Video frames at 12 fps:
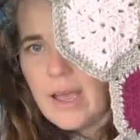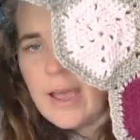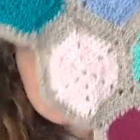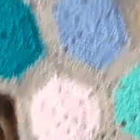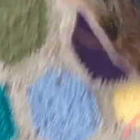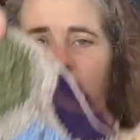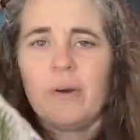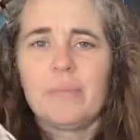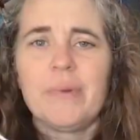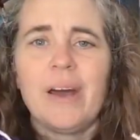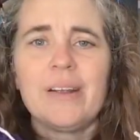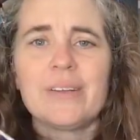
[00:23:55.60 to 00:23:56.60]
I
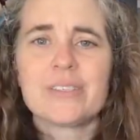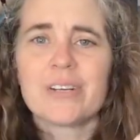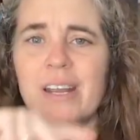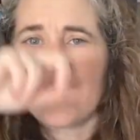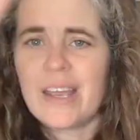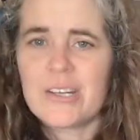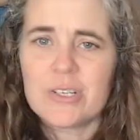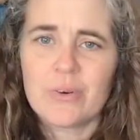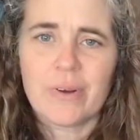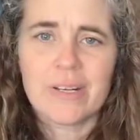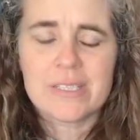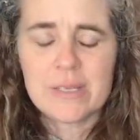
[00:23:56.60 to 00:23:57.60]
don't
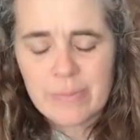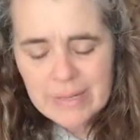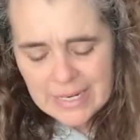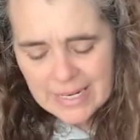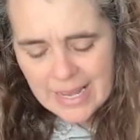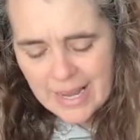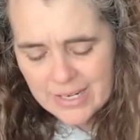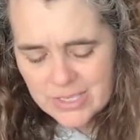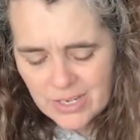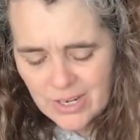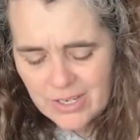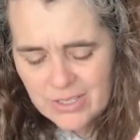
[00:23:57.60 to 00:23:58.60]
want it to be in a
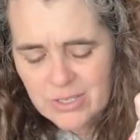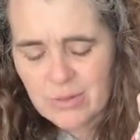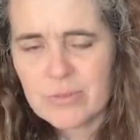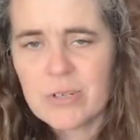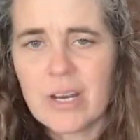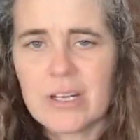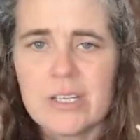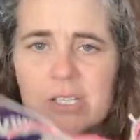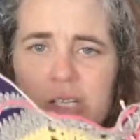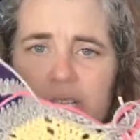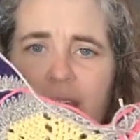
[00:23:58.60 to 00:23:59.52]
hexagon, so I'm trying to